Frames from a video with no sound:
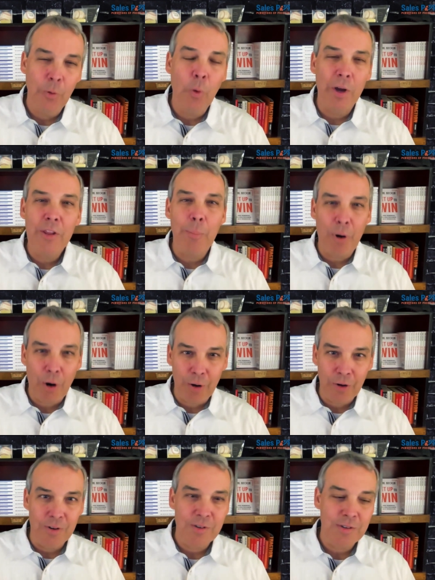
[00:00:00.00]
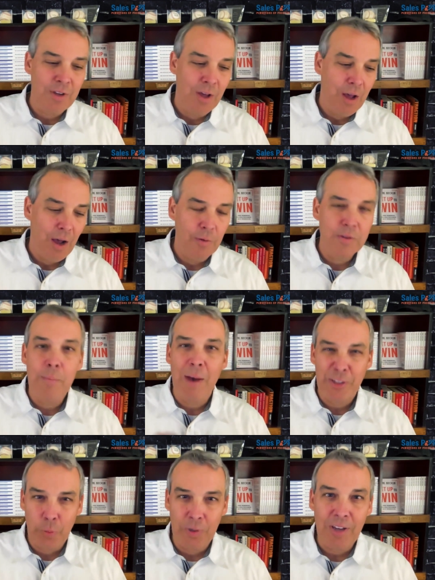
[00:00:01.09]
Well, one of the partners uh, was
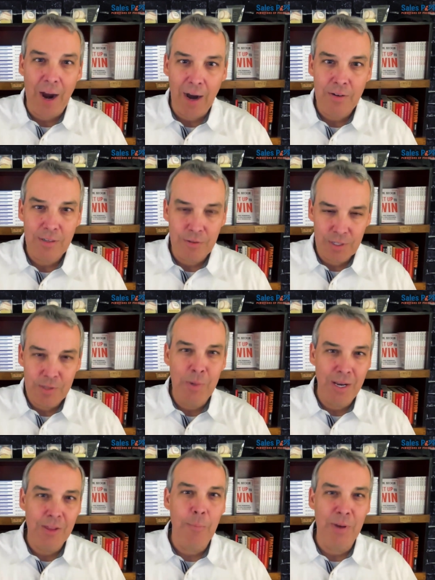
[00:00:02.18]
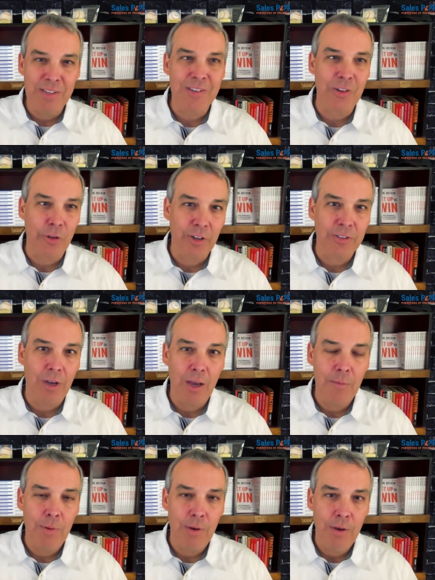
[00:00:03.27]
about to retire. So she's been in the business a long
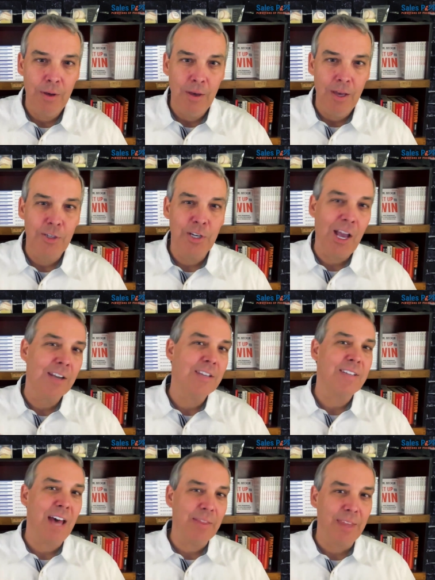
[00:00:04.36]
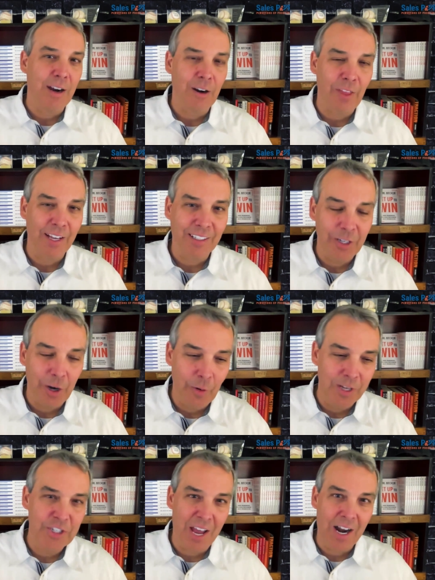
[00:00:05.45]
time. And she kind of sat there like, you
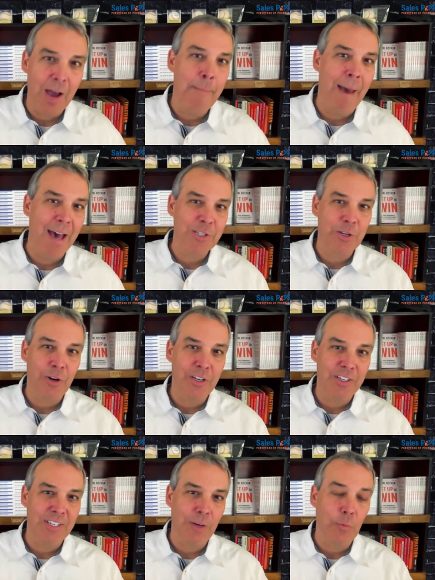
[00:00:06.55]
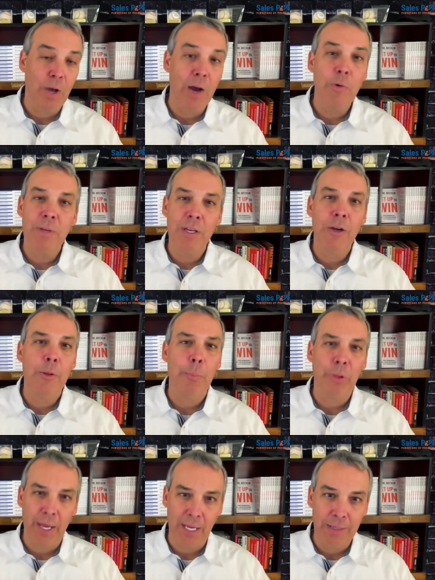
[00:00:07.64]
know, a Jedi master and just said, Well, I would be on a
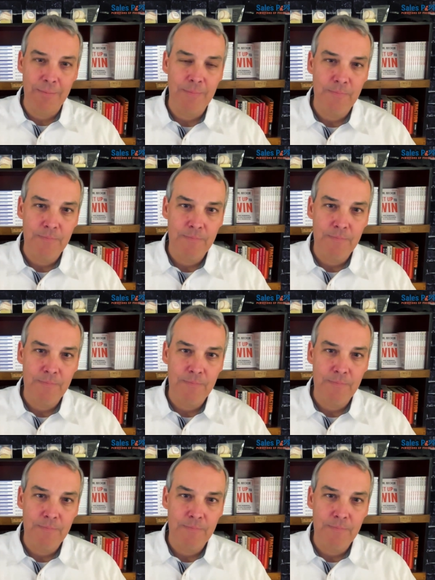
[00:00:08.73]
plane